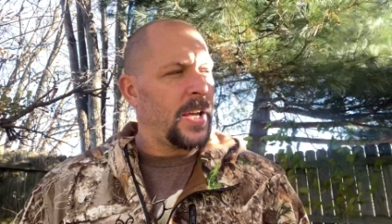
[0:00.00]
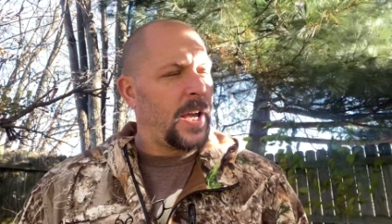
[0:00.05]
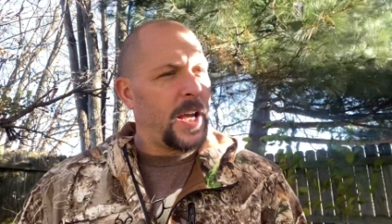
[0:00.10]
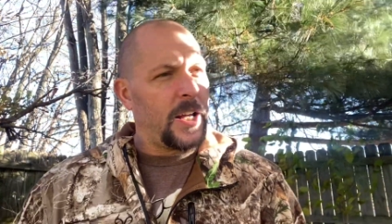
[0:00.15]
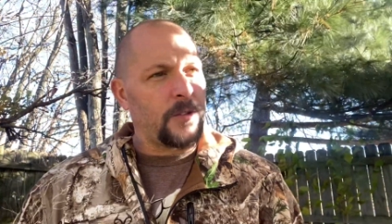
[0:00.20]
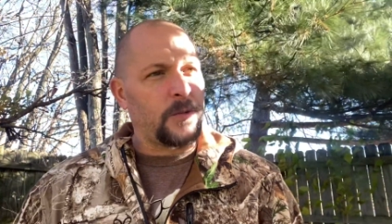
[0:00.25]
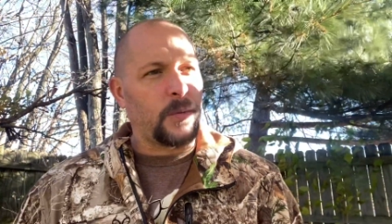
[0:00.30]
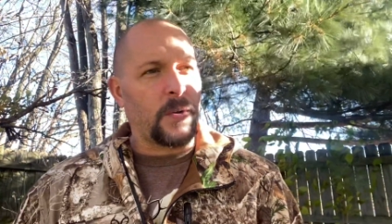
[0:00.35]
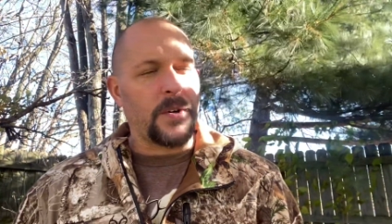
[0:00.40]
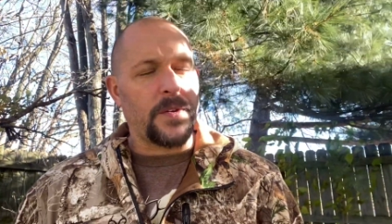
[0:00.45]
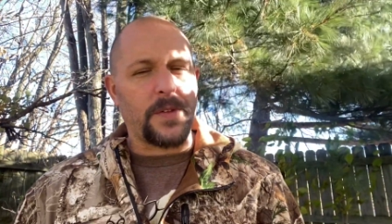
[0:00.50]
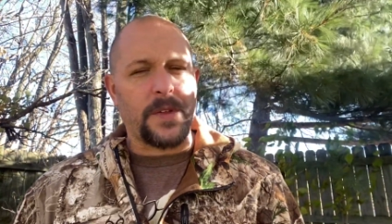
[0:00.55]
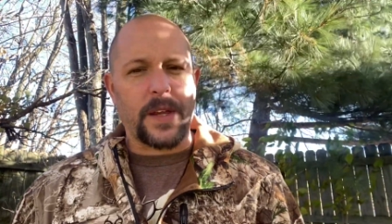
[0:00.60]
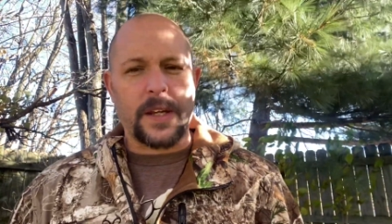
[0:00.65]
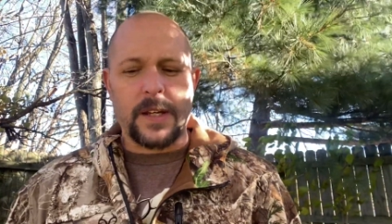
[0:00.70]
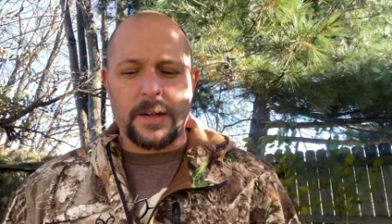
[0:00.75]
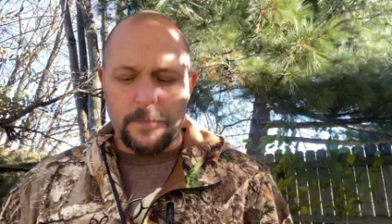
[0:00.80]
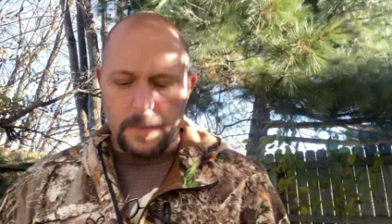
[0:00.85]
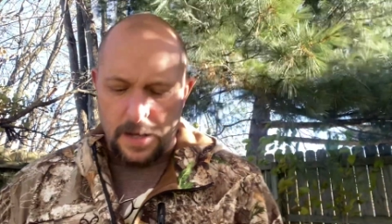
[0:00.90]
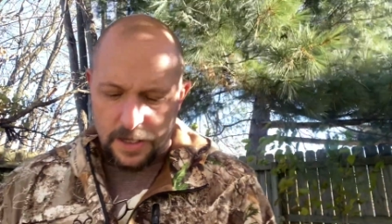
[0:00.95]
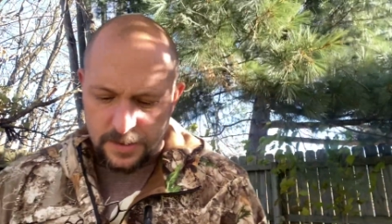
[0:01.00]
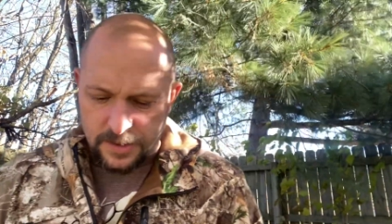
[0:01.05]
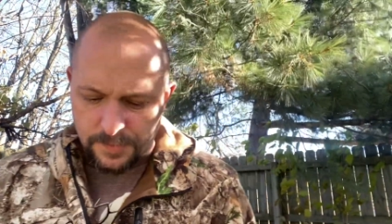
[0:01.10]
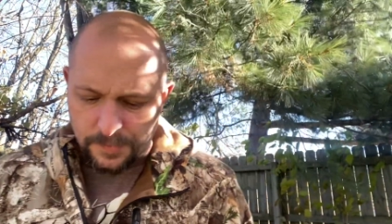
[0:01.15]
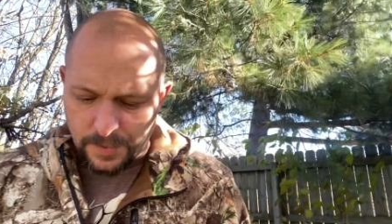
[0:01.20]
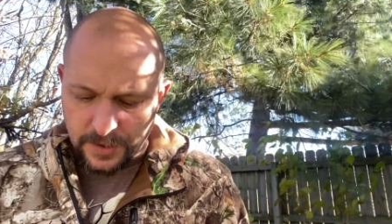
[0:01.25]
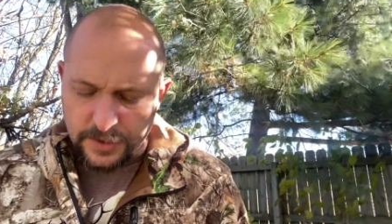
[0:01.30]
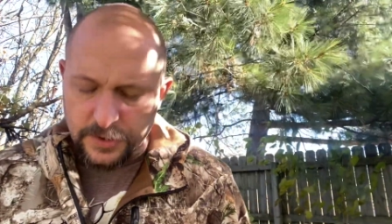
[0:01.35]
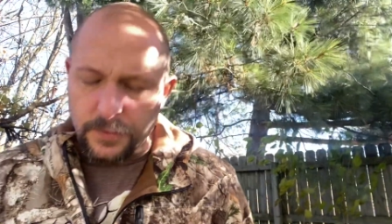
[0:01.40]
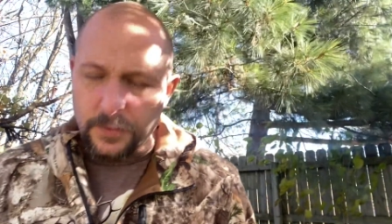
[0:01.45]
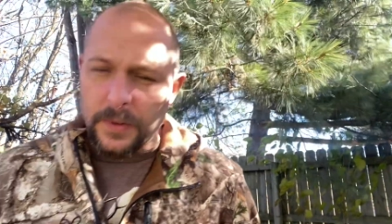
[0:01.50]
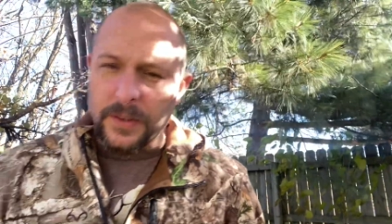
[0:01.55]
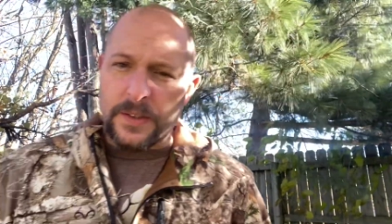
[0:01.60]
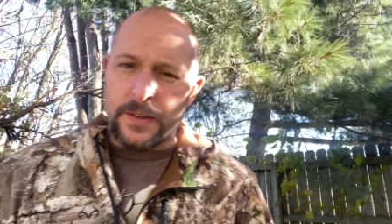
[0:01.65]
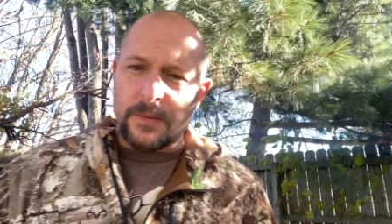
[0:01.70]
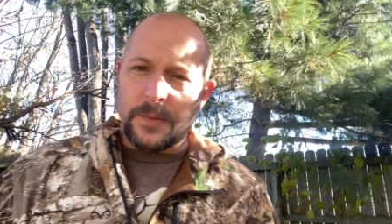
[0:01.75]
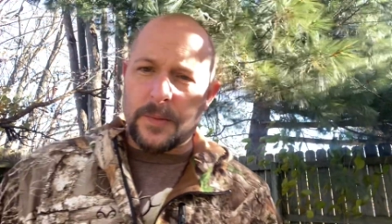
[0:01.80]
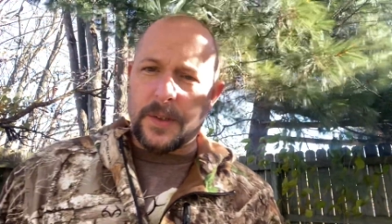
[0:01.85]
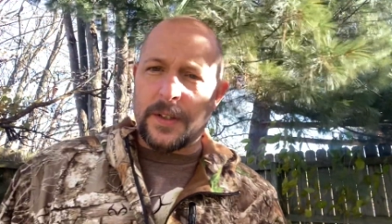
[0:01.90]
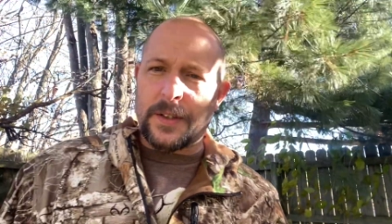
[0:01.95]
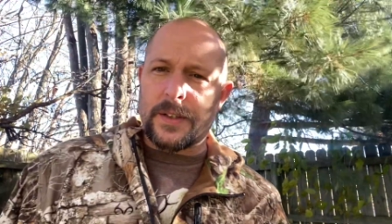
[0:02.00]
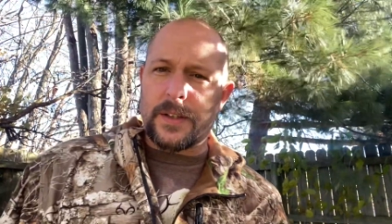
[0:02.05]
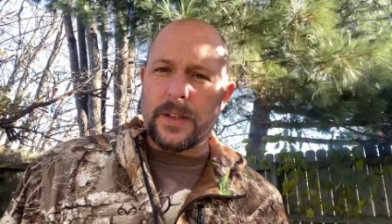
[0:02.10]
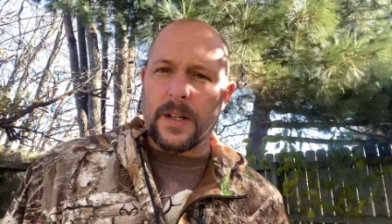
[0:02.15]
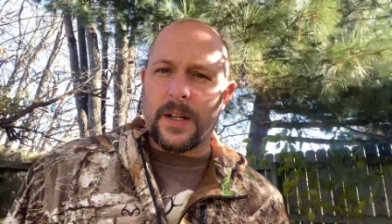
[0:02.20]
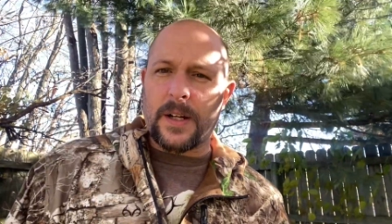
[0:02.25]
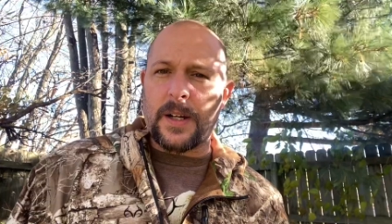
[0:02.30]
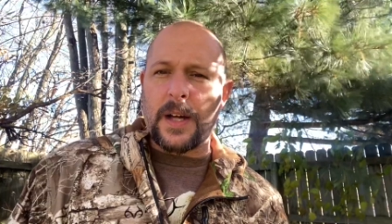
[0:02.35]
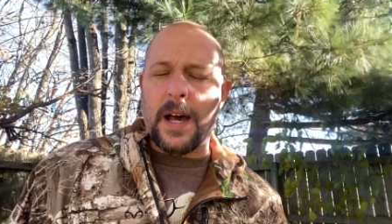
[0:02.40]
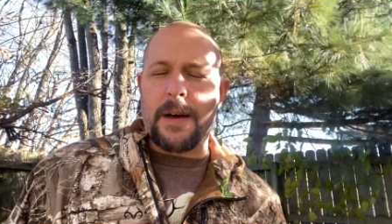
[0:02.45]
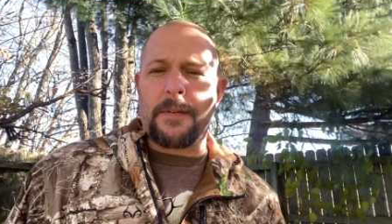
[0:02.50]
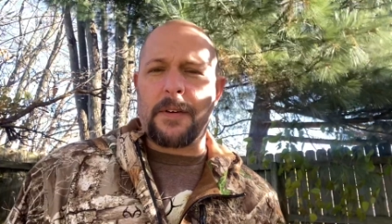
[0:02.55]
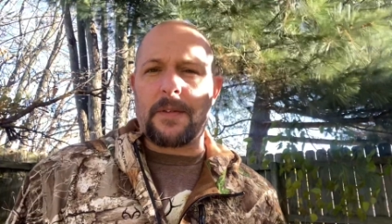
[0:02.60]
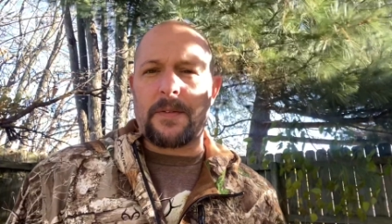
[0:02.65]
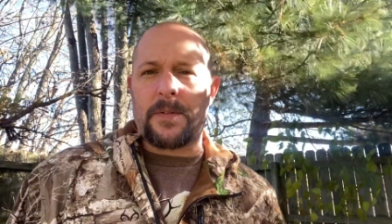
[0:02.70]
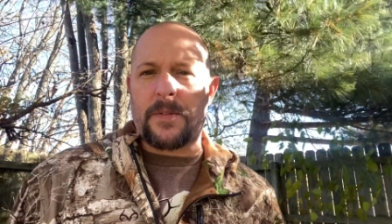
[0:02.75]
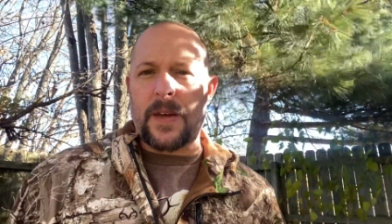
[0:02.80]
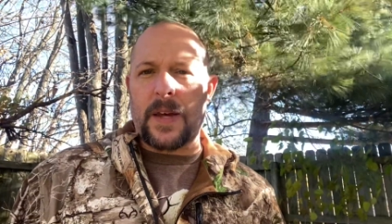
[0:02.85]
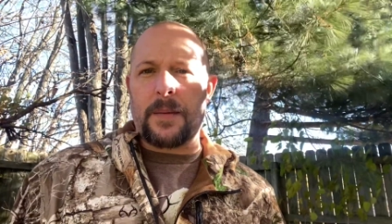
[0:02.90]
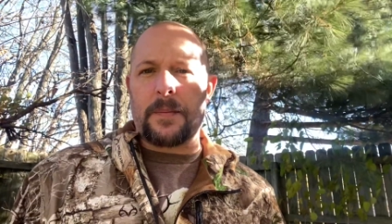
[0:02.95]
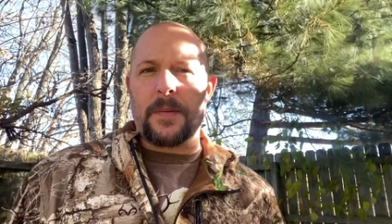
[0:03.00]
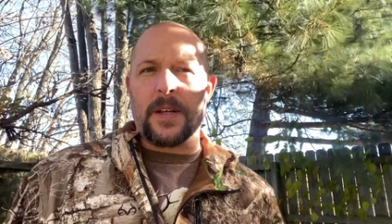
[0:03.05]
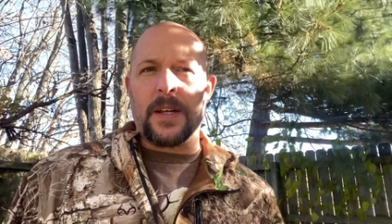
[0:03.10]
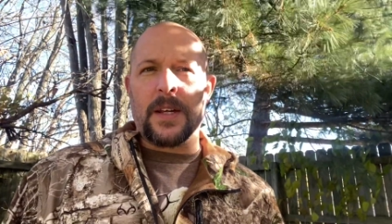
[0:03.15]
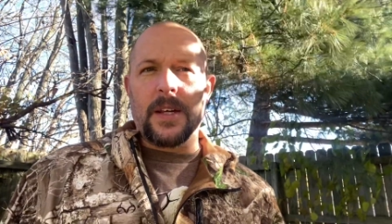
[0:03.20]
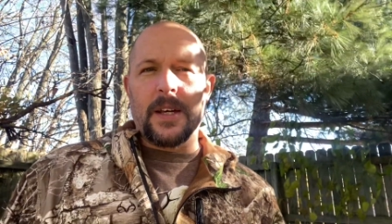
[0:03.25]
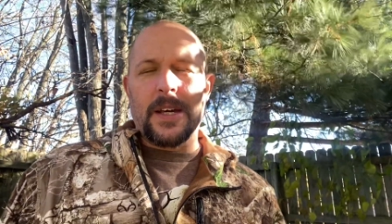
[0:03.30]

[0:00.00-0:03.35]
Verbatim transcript: it's worth thinking about, especially with with uh, having a family.